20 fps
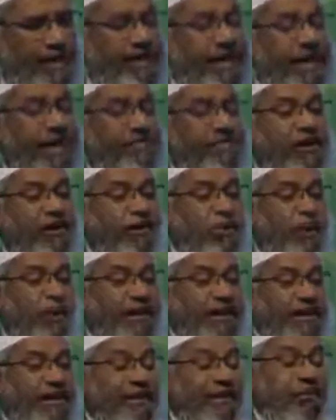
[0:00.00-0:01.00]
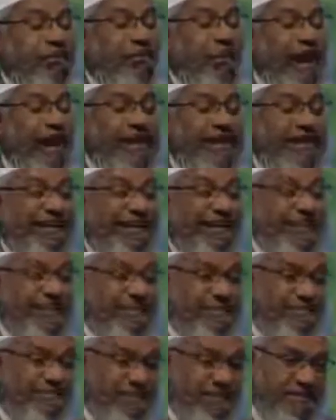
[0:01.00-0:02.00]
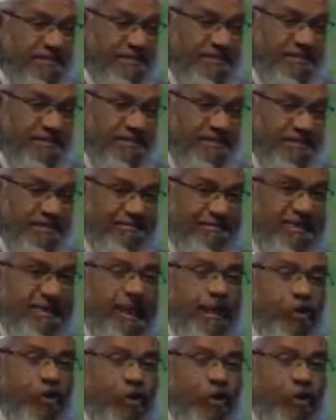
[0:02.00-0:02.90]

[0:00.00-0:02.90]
there were 22 countries that